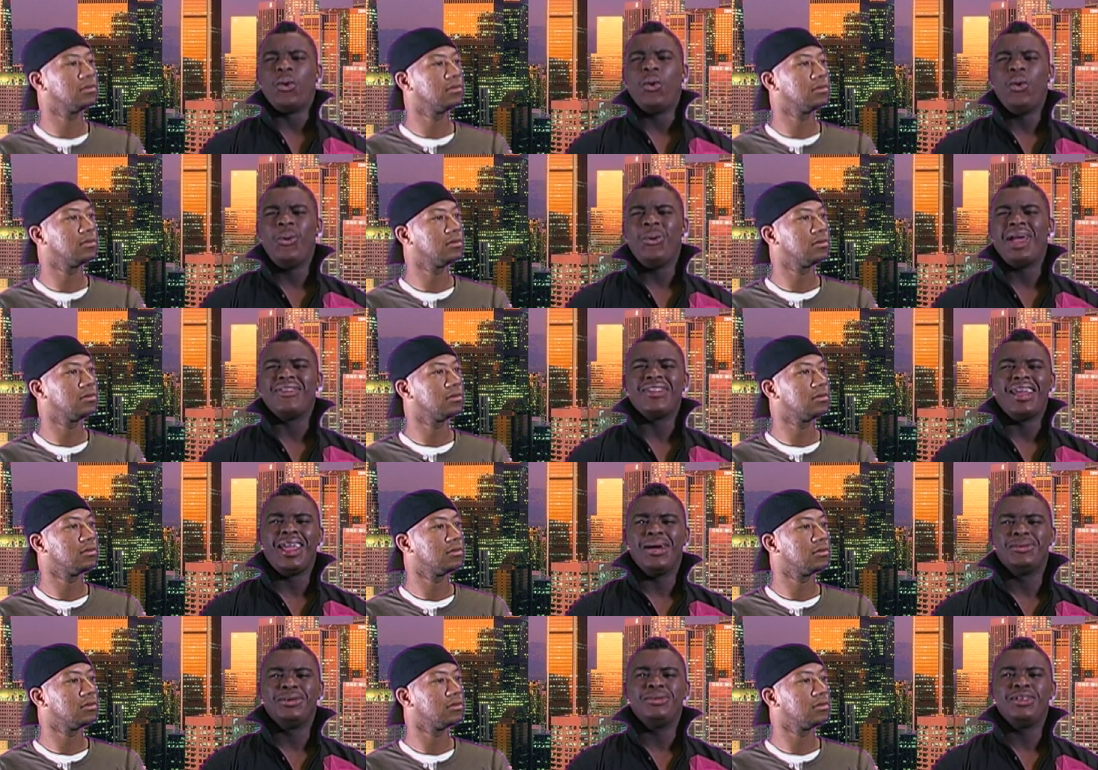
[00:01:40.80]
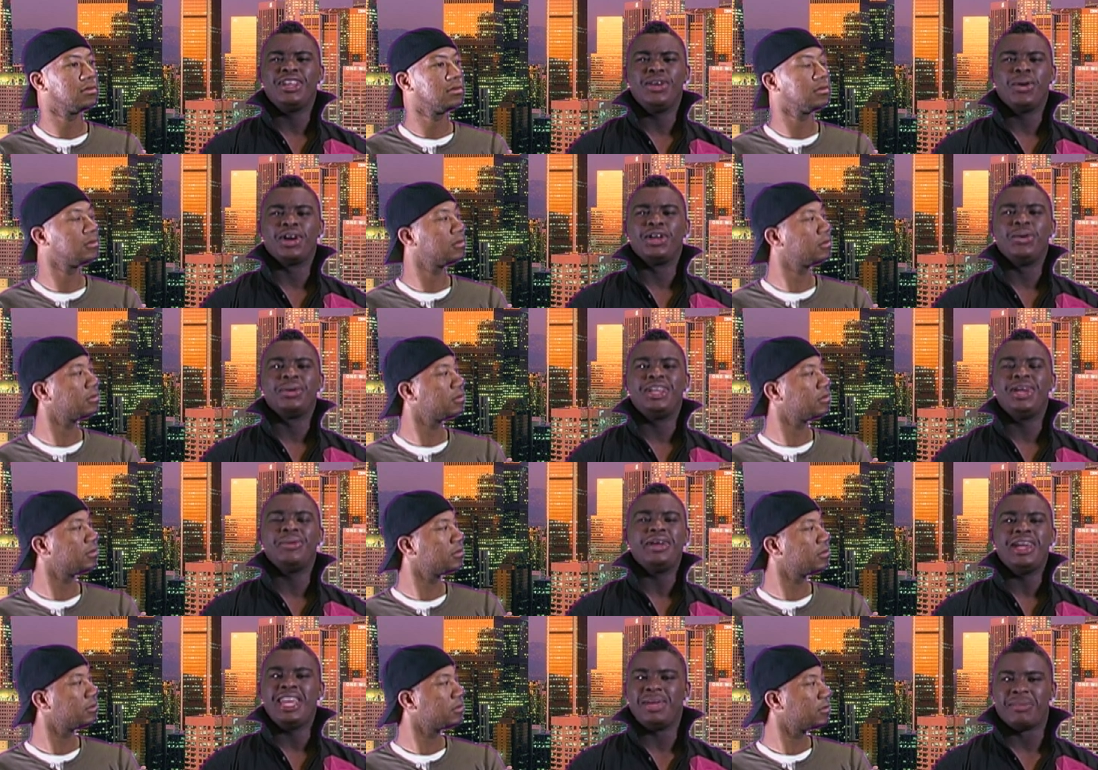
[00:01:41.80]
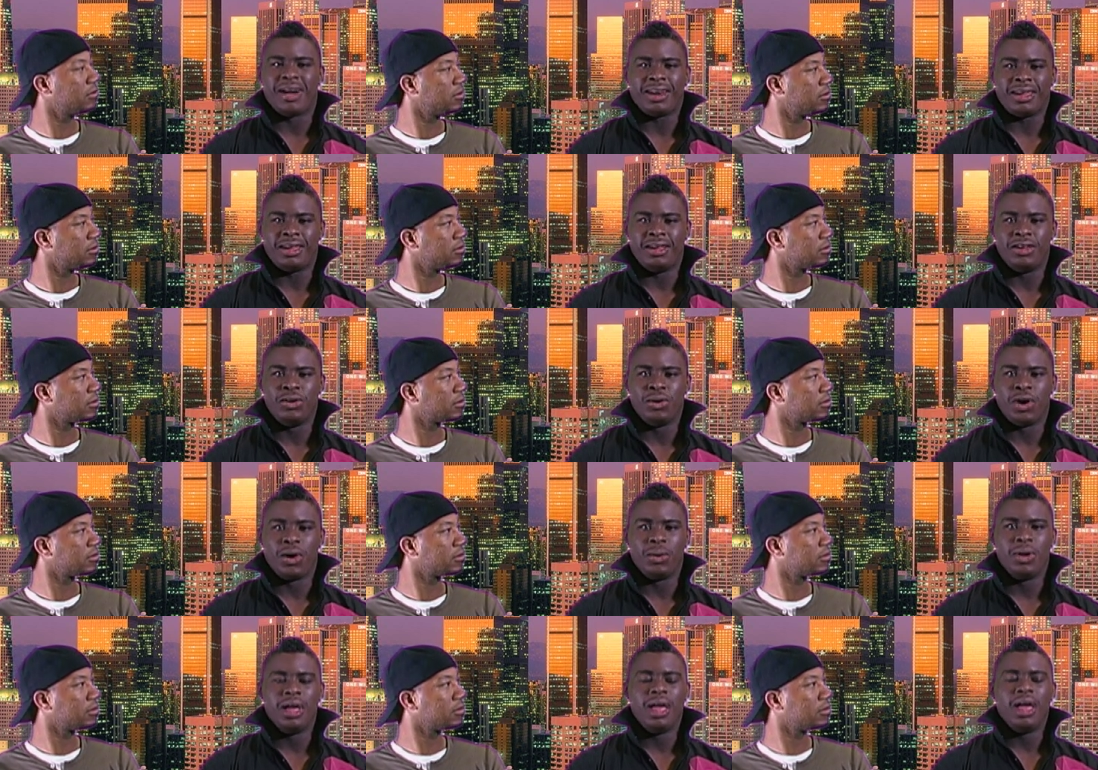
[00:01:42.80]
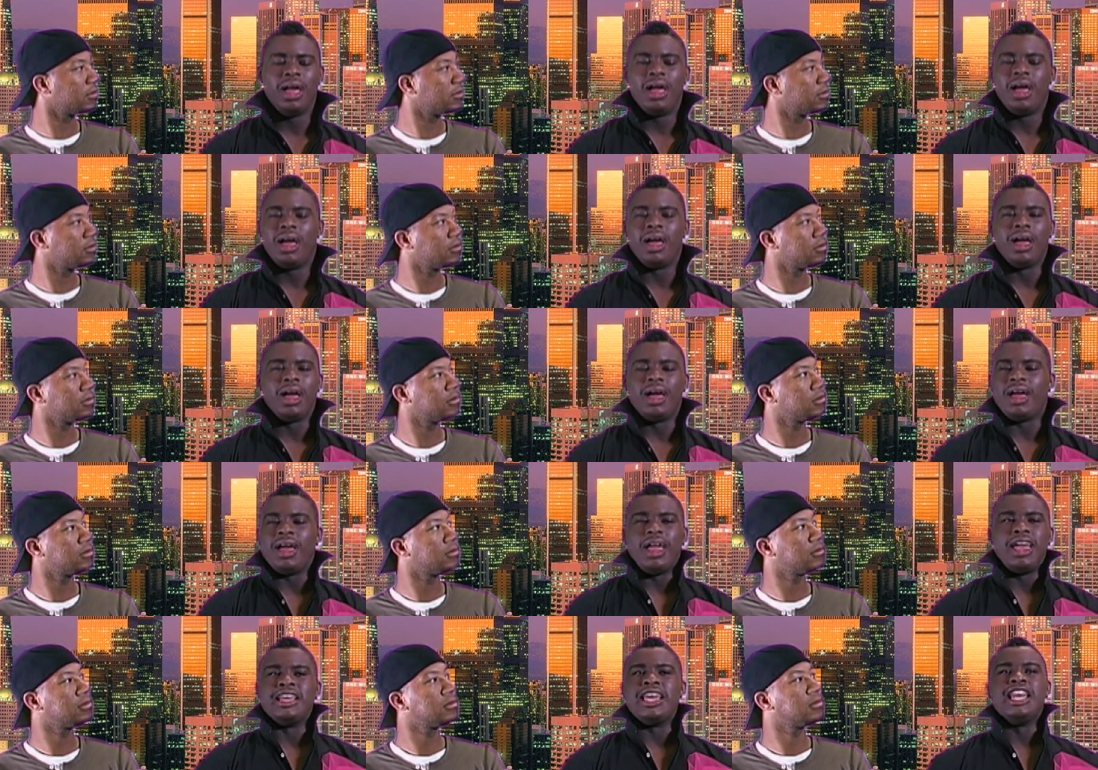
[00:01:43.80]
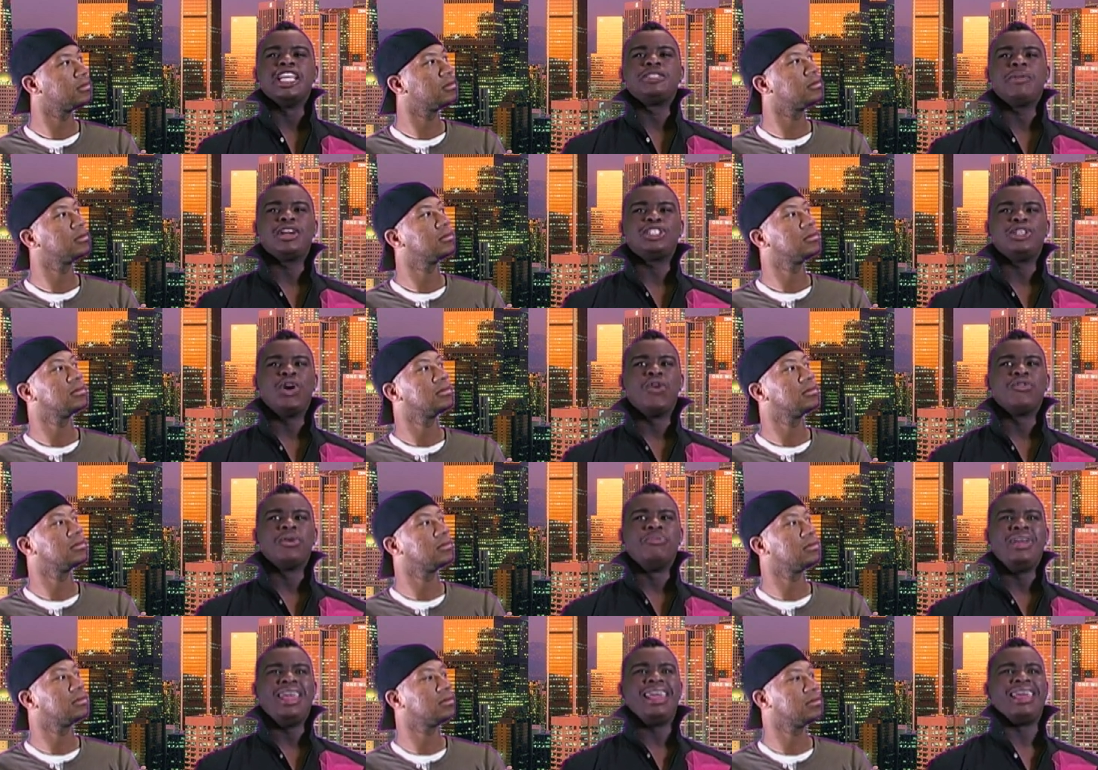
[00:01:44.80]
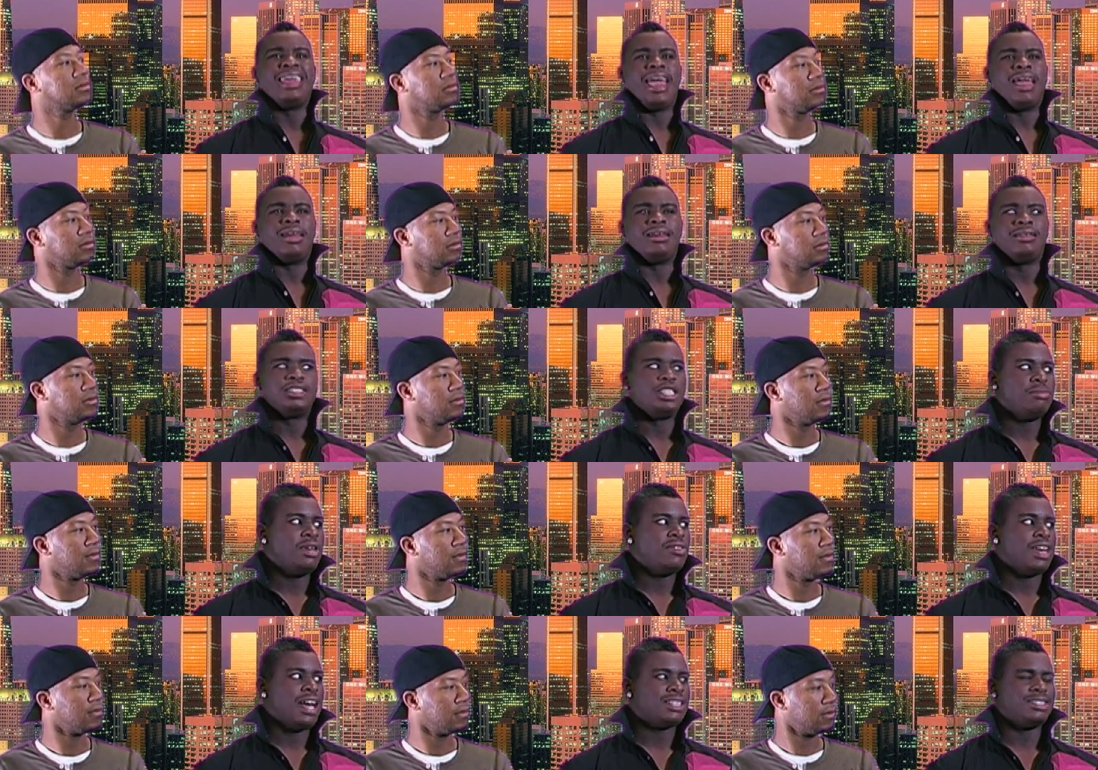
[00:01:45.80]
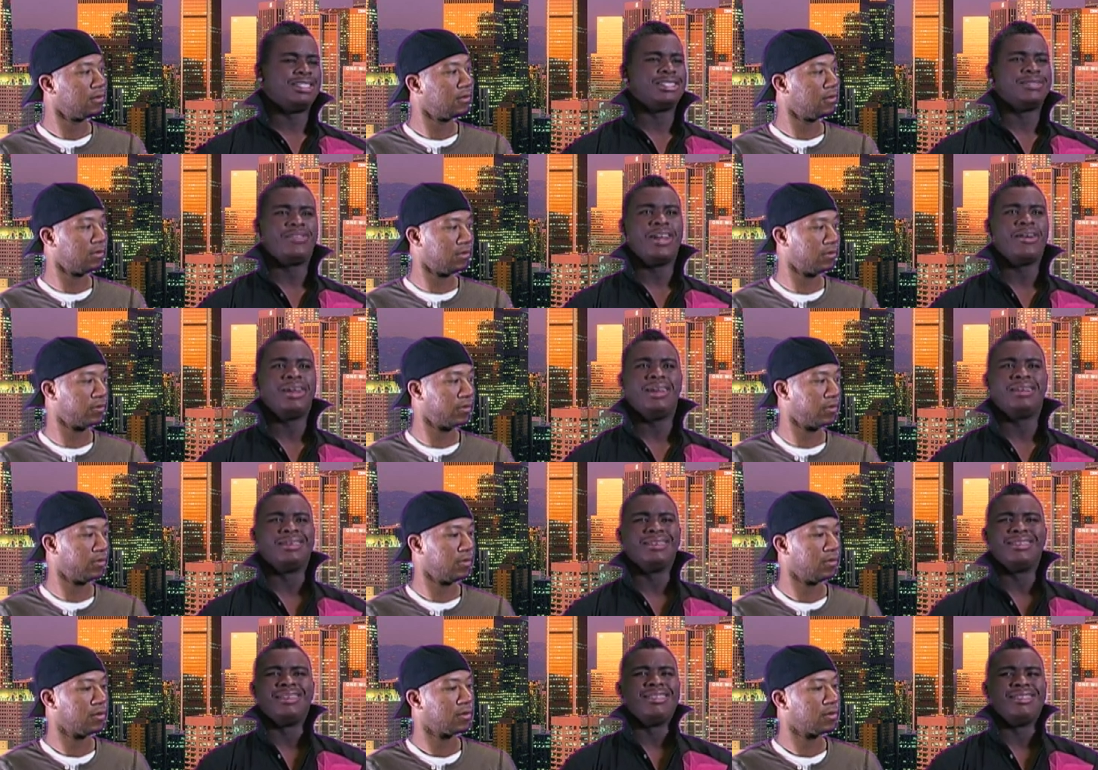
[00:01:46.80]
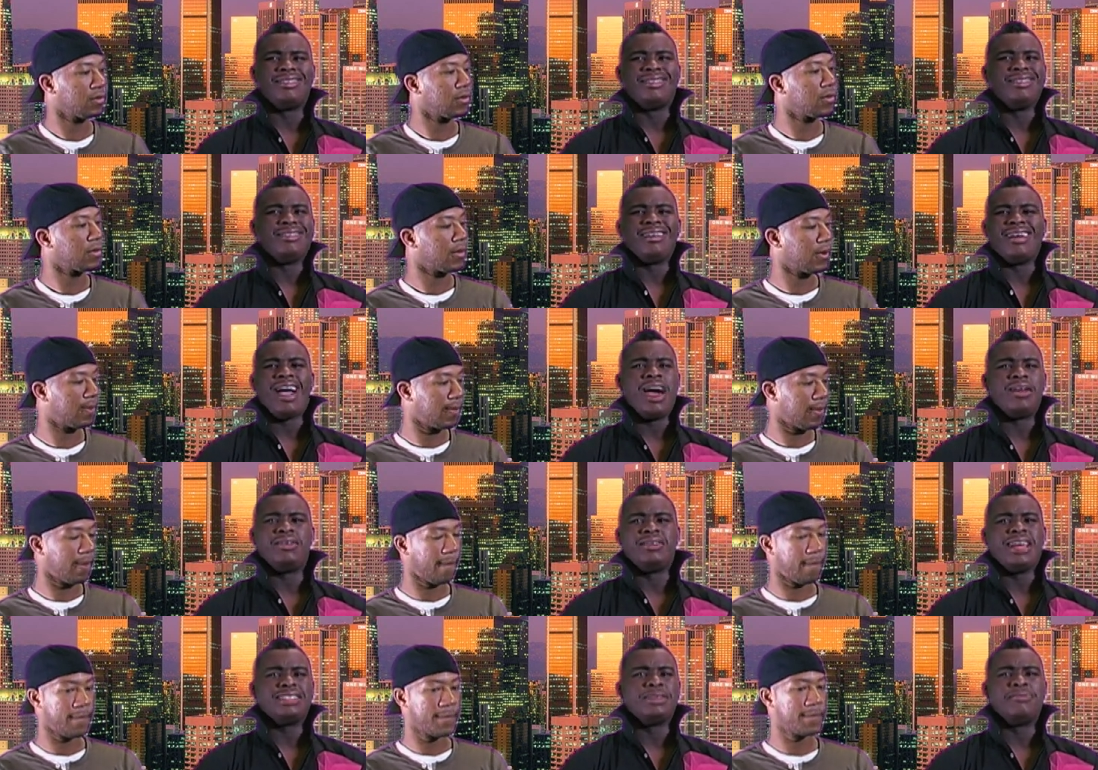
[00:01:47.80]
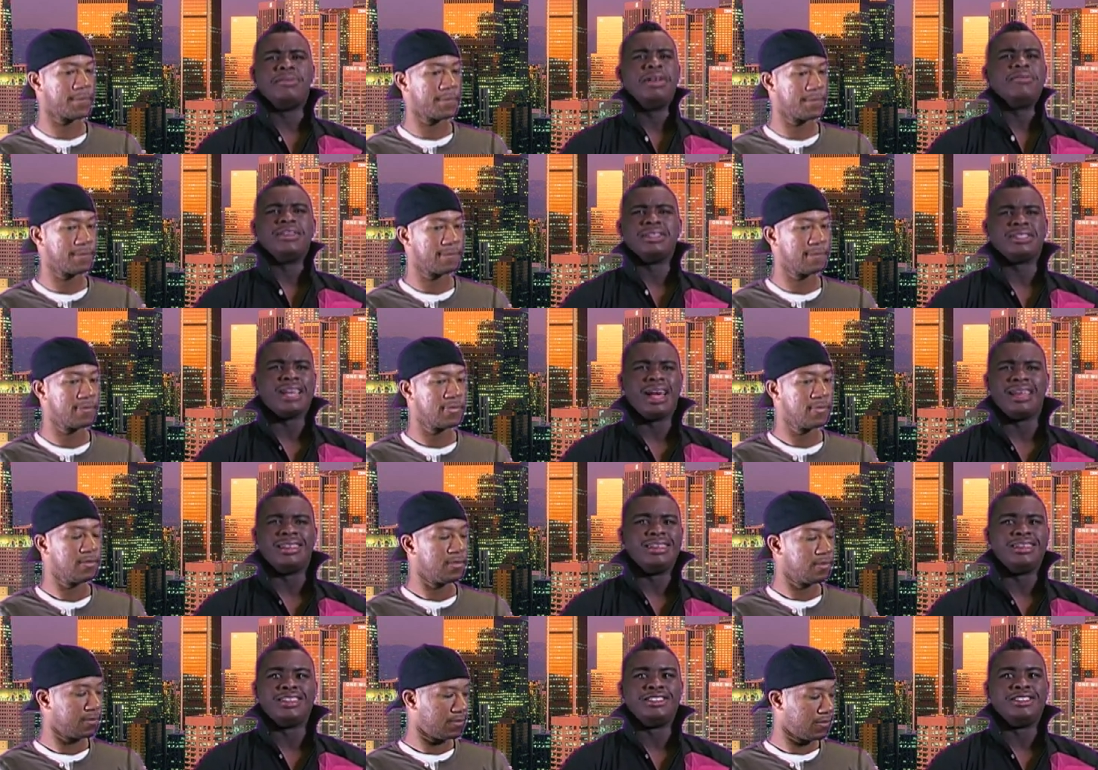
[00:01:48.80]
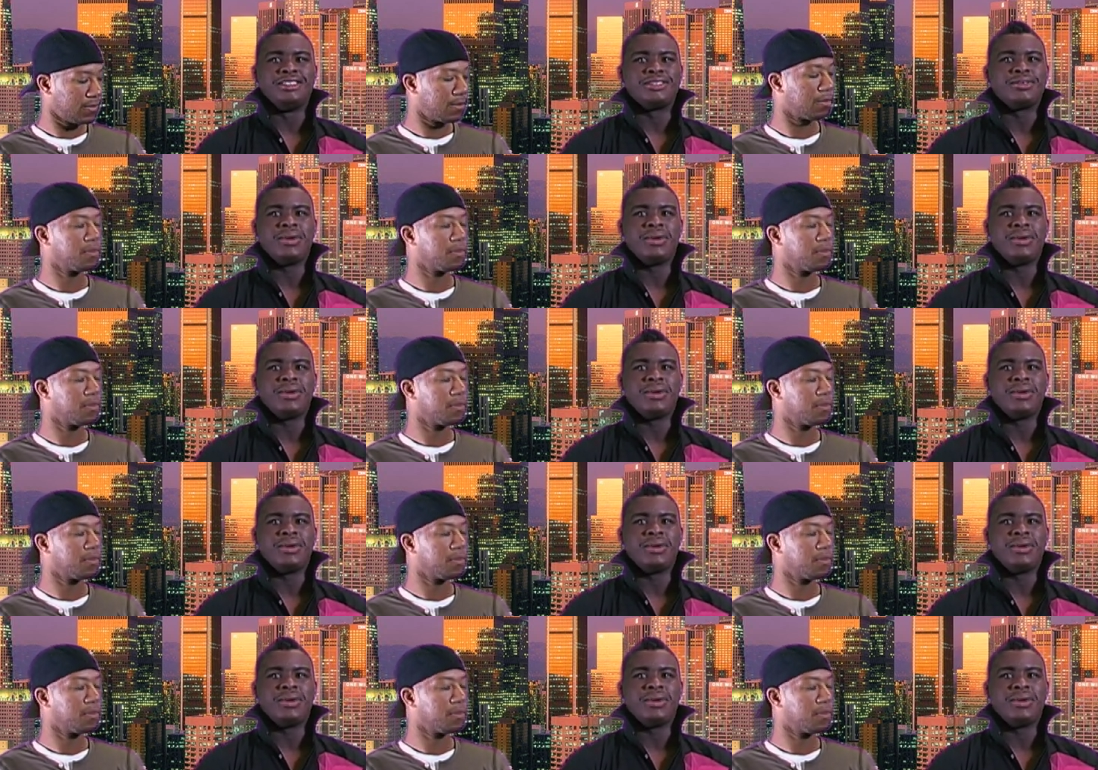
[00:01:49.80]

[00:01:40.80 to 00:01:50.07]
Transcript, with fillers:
Speaker 1: who in the hell do you think you are to go kill anybody? You know, and, and especially over being gay. To me, that's just very I don't know. That's oblivious. I, just